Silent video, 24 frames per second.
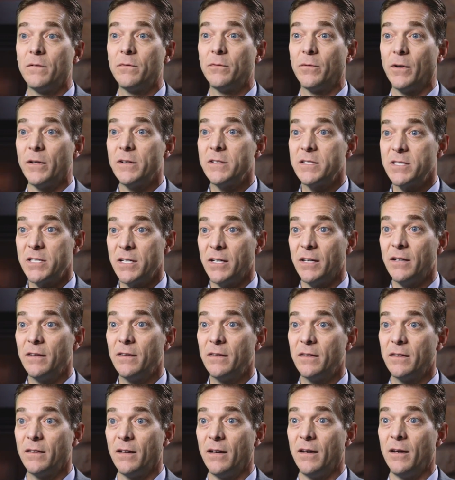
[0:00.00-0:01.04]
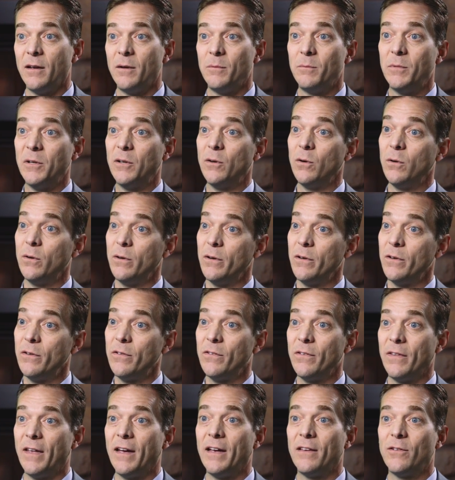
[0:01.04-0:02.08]
front teeth,
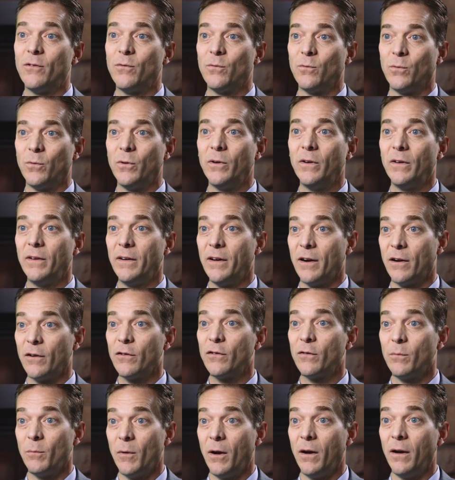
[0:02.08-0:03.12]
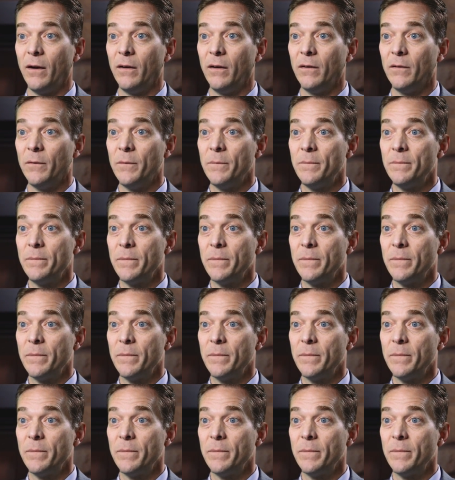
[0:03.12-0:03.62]
because that's really our smile.